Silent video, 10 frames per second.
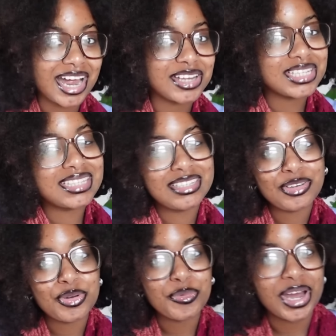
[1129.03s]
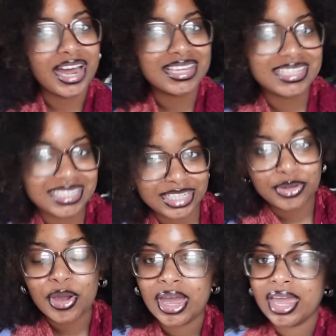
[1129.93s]
I'll see you when I see
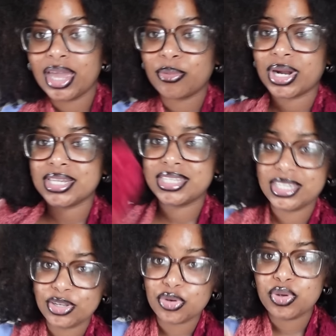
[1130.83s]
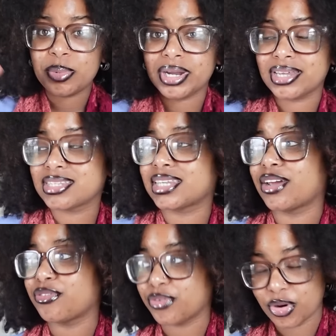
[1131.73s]
you, and when I see you, you better answer
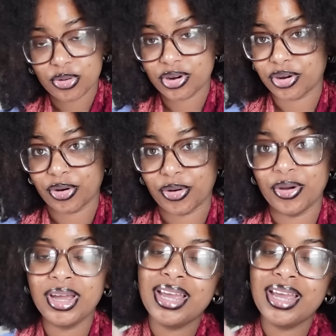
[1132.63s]
that phone, girl.